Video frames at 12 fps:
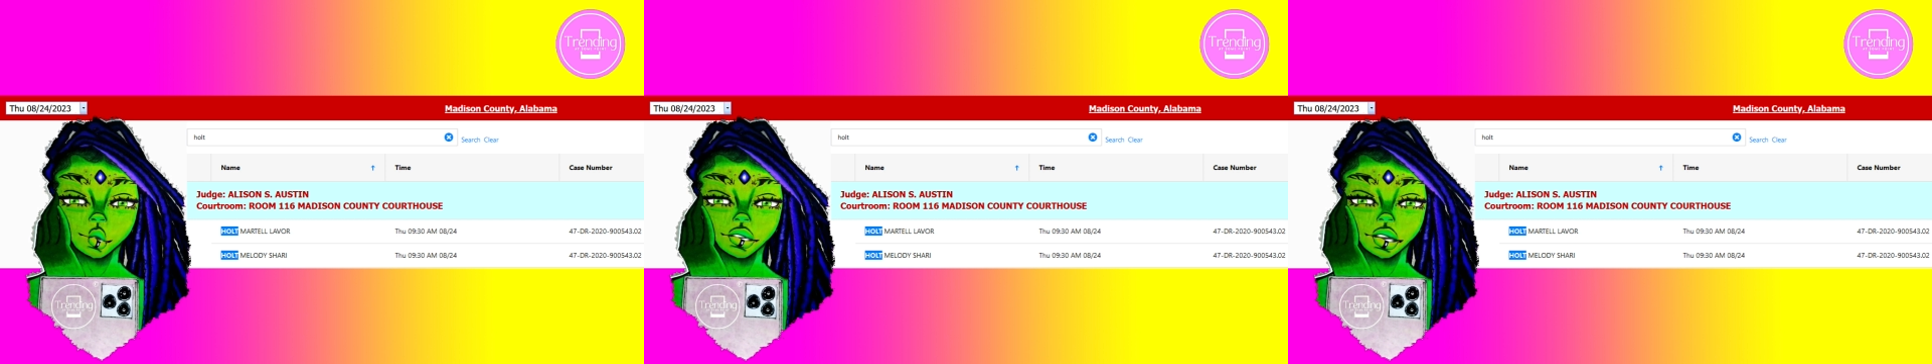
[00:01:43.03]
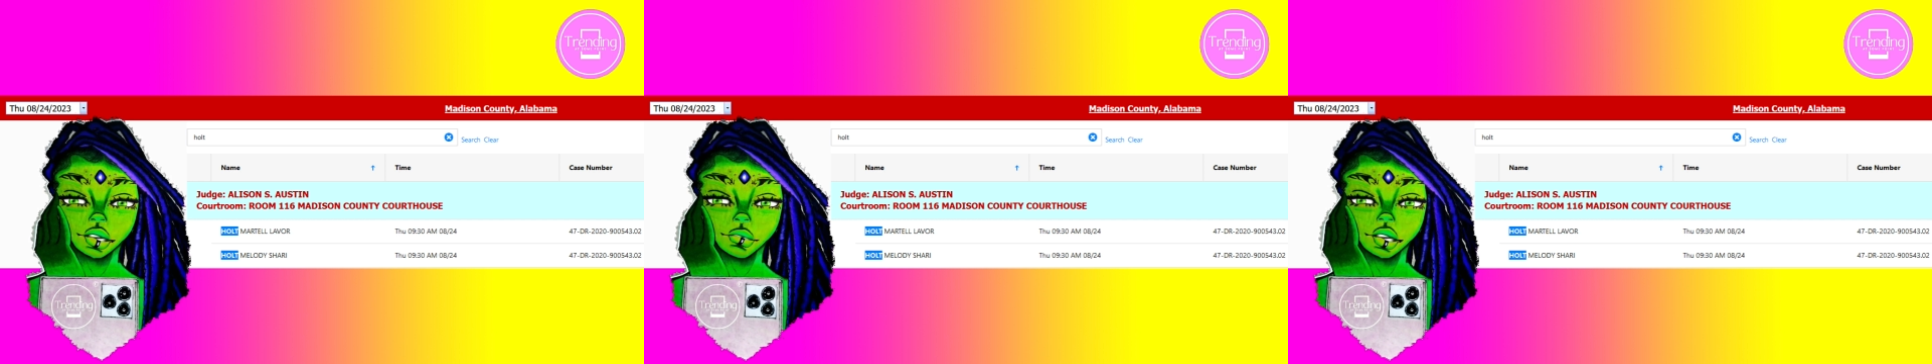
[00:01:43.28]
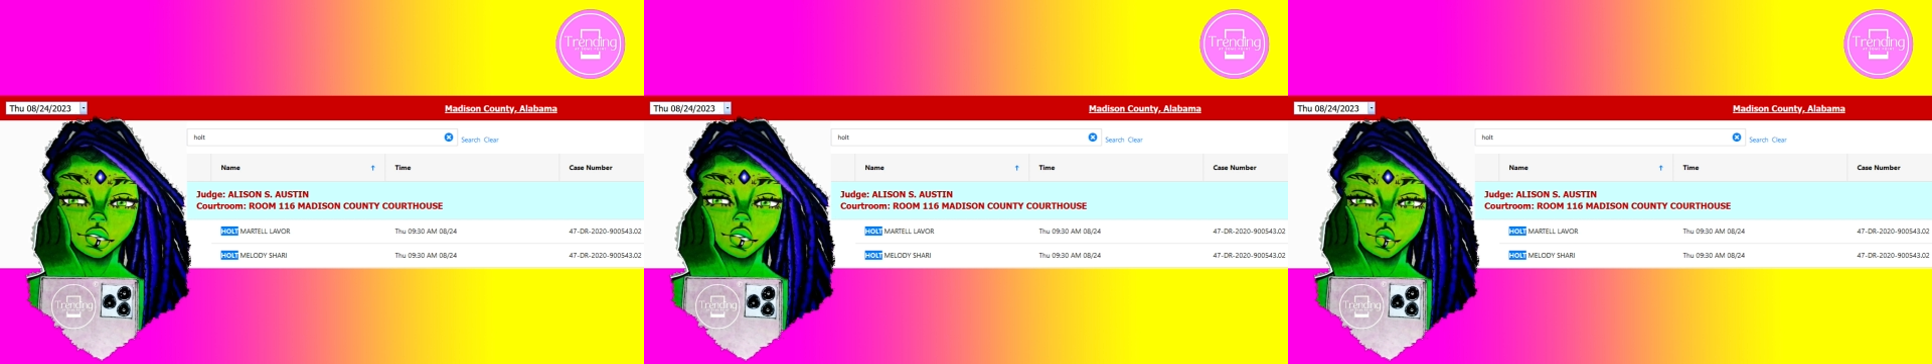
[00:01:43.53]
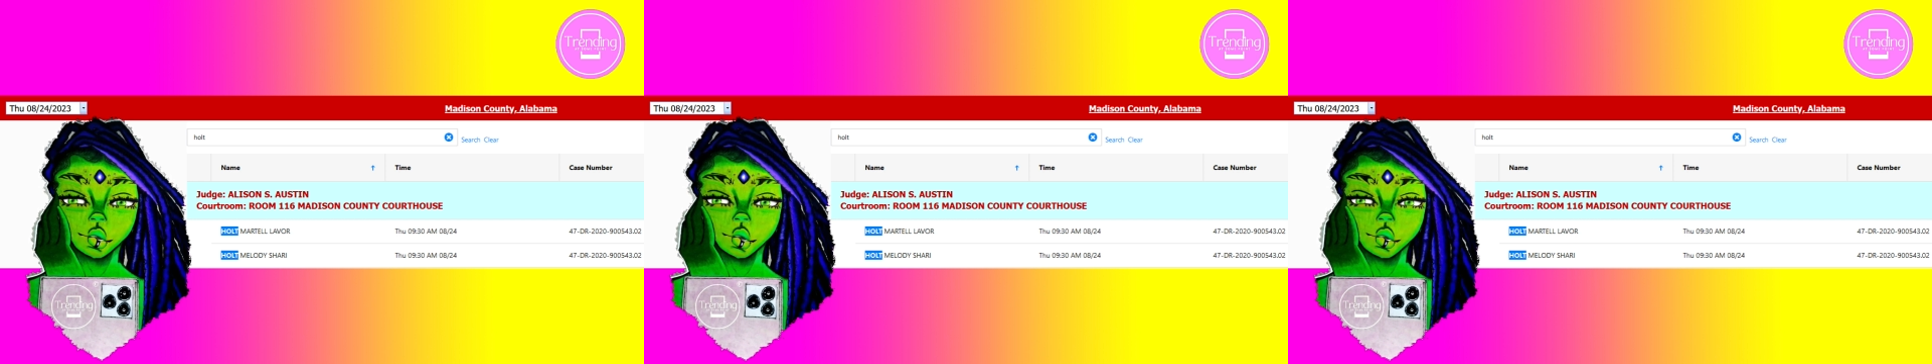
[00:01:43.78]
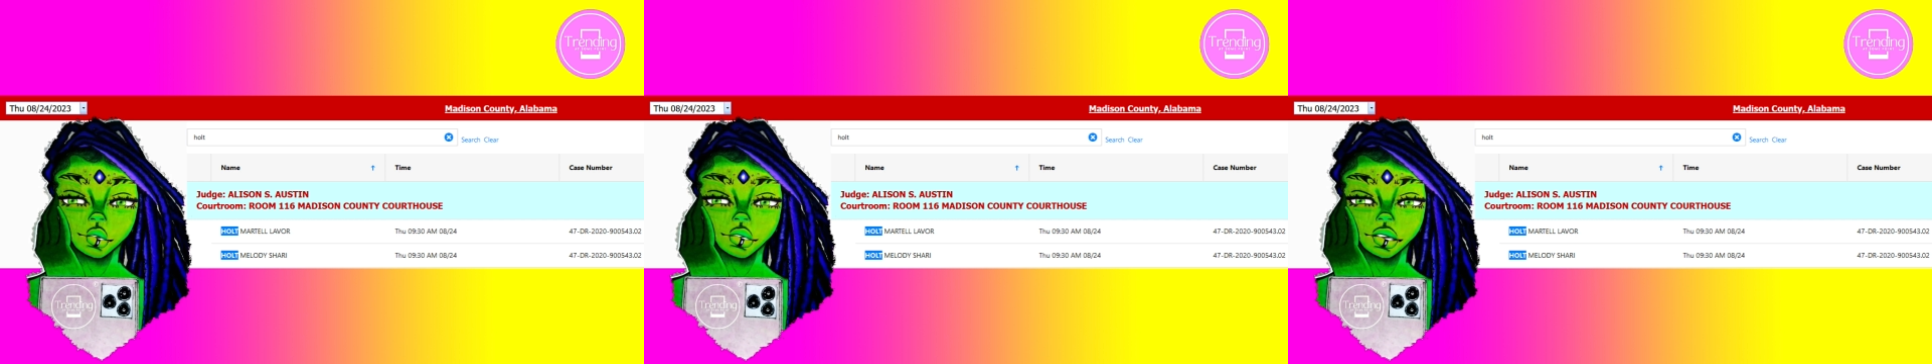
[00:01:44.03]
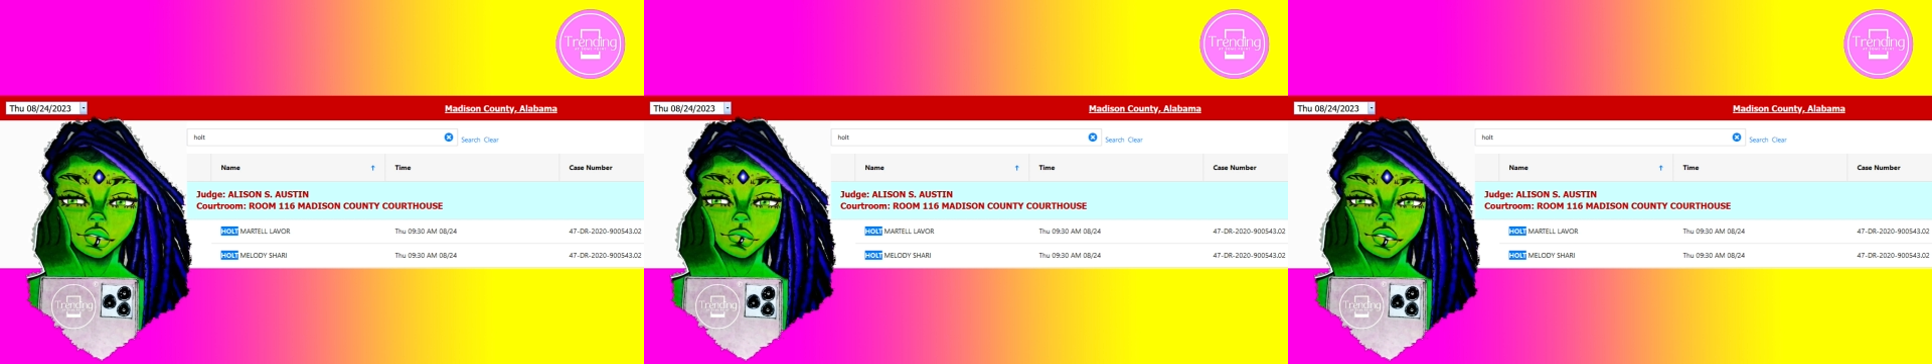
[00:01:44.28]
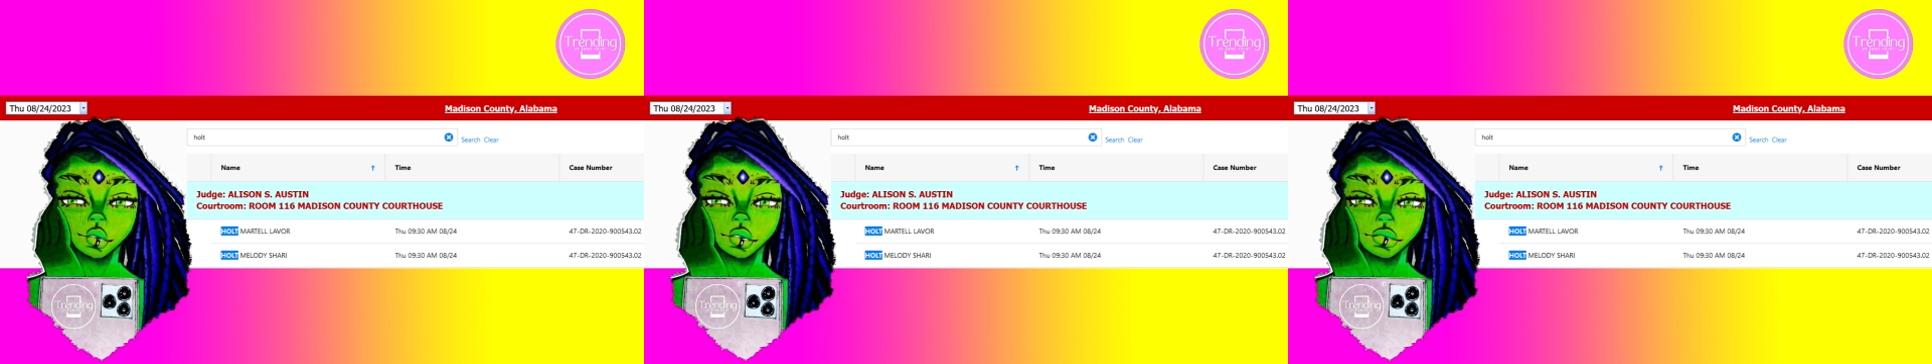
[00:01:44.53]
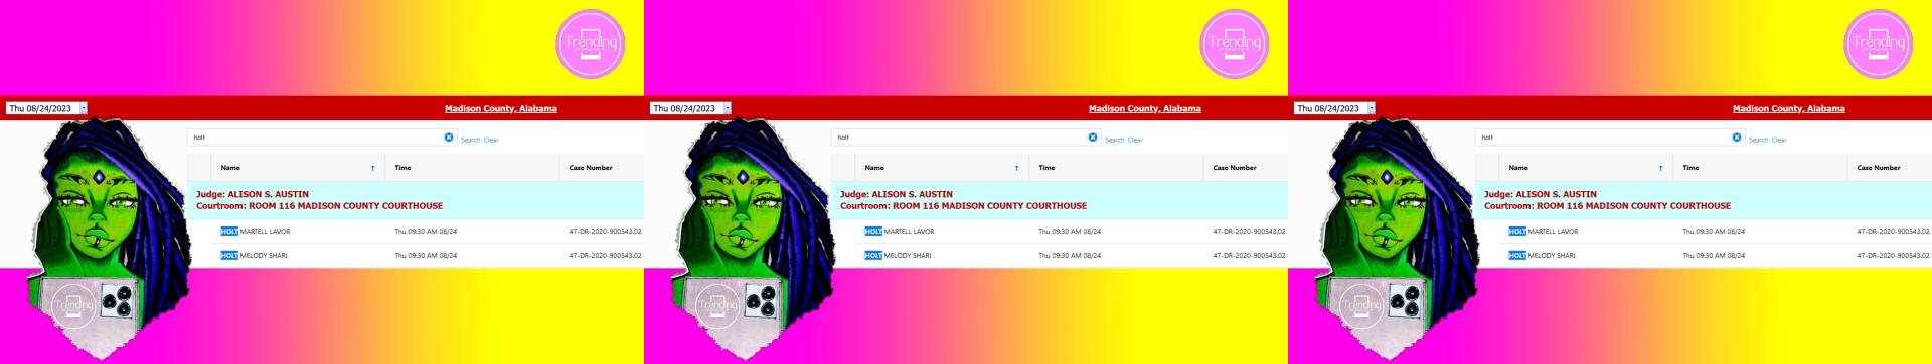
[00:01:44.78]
which I think that's the year in a case number,